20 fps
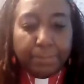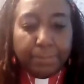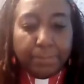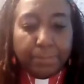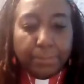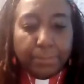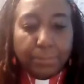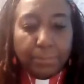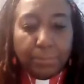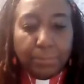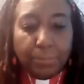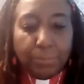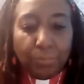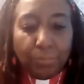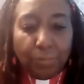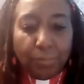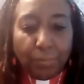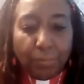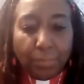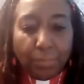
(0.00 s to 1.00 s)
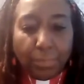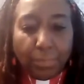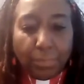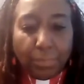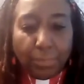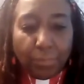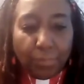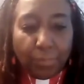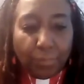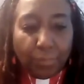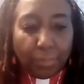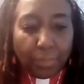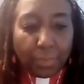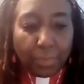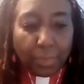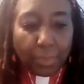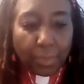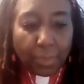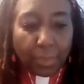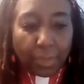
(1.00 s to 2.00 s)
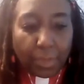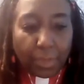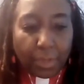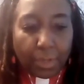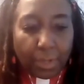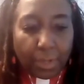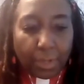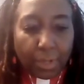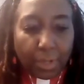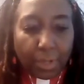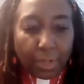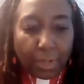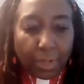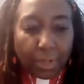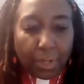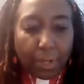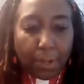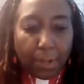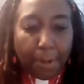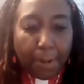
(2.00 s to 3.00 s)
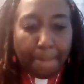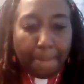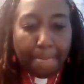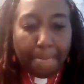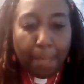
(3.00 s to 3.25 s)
Nothing is said.